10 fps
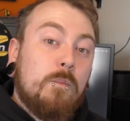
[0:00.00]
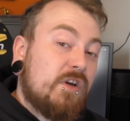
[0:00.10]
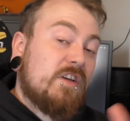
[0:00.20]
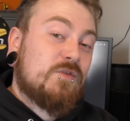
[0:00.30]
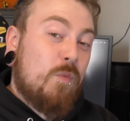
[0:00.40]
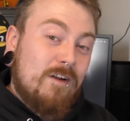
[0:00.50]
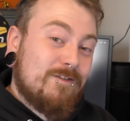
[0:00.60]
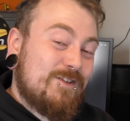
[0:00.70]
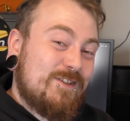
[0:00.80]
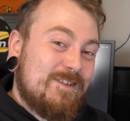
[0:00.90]
Because
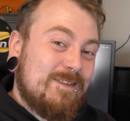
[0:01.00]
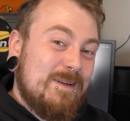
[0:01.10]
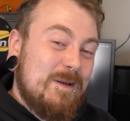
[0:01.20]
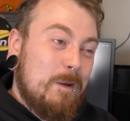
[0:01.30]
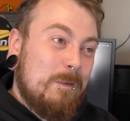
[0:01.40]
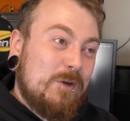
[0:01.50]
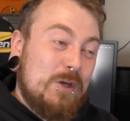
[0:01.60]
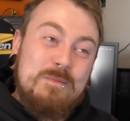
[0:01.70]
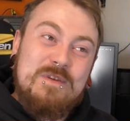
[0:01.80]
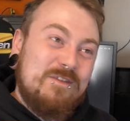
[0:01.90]
words
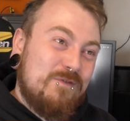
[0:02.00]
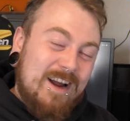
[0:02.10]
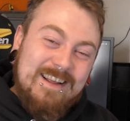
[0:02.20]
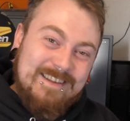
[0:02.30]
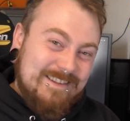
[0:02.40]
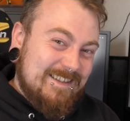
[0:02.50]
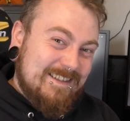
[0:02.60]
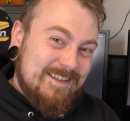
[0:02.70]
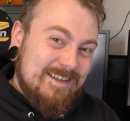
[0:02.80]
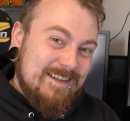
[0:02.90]
can mean
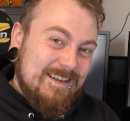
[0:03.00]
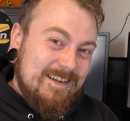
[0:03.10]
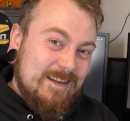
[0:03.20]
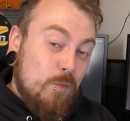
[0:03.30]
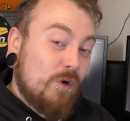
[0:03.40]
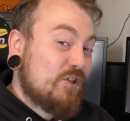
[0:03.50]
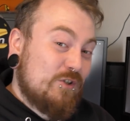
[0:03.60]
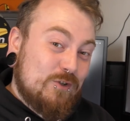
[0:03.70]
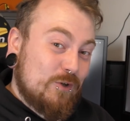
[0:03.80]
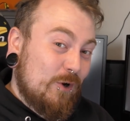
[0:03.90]
violence. Which
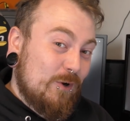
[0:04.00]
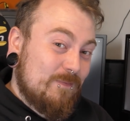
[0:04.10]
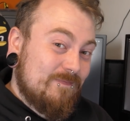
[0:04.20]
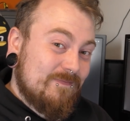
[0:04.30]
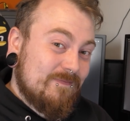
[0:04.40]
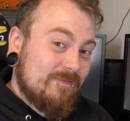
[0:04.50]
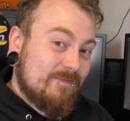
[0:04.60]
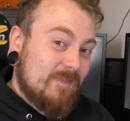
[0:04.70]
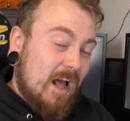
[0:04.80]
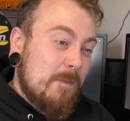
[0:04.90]
is true.
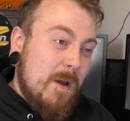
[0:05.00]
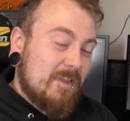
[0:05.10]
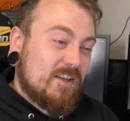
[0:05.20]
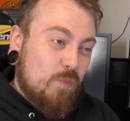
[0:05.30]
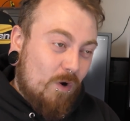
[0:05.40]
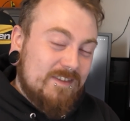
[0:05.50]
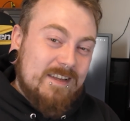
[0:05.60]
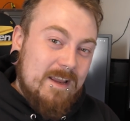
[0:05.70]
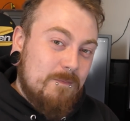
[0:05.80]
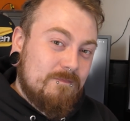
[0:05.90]
I remember this one
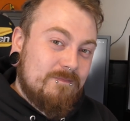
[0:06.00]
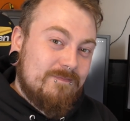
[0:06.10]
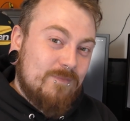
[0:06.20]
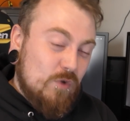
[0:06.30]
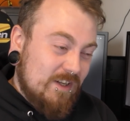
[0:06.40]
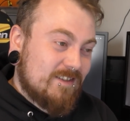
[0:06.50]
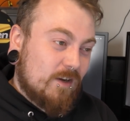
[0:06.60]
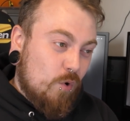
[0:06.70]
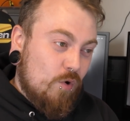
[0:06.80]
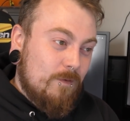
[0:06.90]
time, years
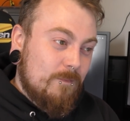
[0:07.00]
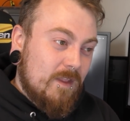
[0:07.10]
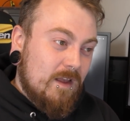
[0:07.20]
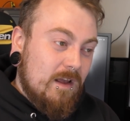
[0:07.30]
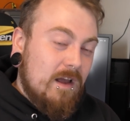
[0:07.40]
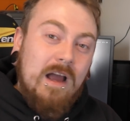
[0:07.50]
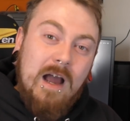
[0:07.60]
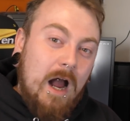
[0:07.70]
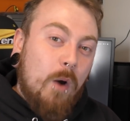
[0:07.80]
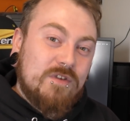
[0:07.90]
ago,
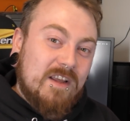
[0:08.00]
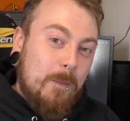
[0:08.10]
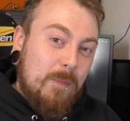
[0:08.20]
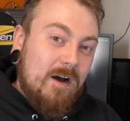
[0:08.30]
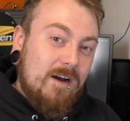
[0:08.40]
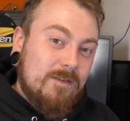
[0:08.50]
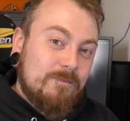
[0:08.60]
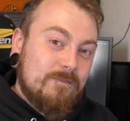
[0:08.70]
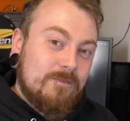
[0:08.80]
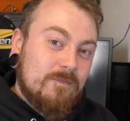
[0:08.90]
I was in a bar,
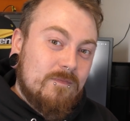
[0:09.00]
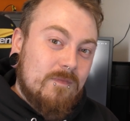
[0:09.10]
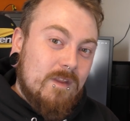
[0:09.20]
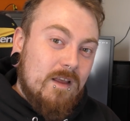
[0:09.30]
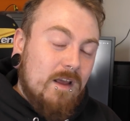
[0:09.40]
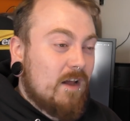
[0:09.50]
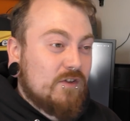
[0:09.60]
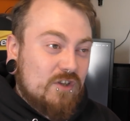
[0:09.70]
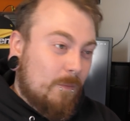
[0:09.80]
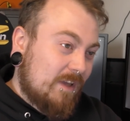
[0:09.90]
and
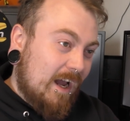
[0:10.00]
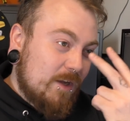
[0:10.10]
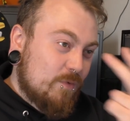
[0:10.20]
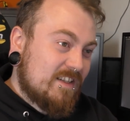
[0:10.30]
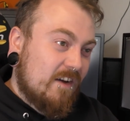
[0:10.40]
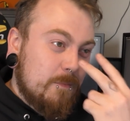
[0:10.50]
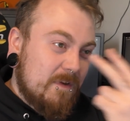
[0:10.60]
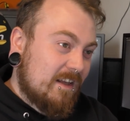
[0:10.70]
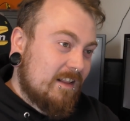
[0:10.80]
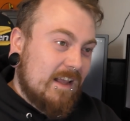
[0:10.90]
some guy was giving me
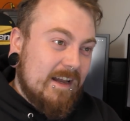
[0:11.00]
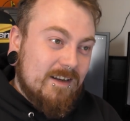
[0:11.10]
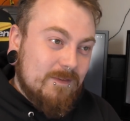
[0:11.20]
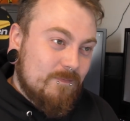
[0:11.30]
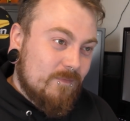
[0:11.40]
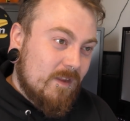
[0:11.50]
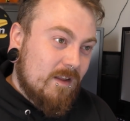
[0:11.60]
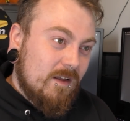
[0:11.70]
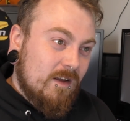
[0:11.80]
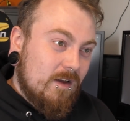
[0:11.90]
the glare.
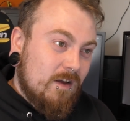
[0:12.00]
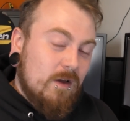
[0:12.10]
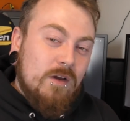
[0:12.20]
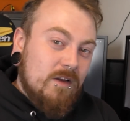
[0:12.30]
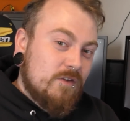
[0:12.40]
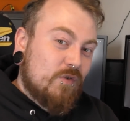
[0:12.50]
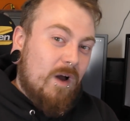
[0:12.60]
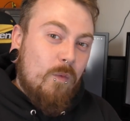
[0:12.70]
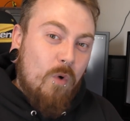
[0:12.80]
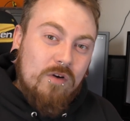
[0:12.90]
So I
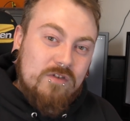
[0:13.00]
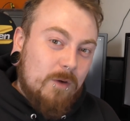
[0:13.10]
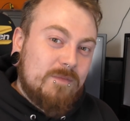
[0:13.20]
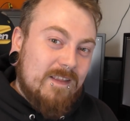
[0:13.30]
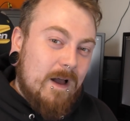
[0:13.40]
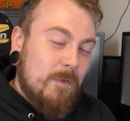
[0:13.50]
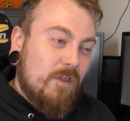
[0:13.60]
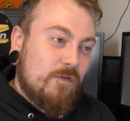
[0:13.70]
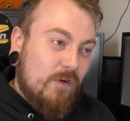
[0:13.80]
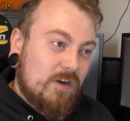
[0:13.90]
walked up to that
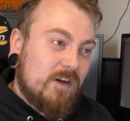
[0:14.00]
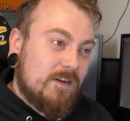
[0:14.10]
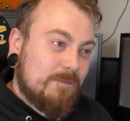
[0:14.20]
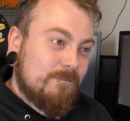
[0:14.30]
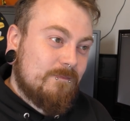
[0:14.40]
motherfucker,